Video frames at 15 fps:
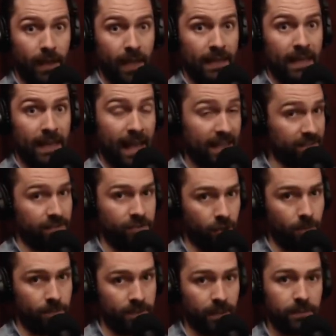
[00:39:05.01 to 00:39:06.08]
and it hasn't
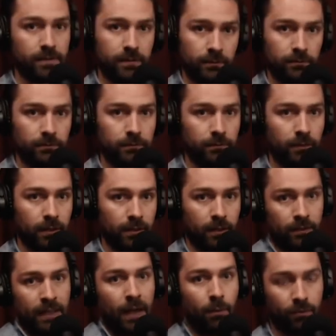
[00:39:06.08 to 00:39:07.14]
stopped since. And
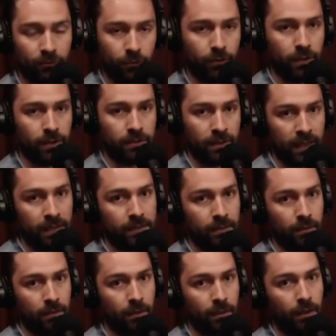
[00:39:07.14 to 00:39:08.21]
now we're four years
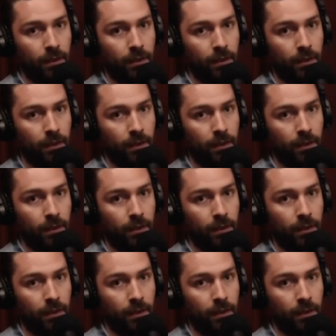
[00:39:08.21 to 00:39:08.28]
later.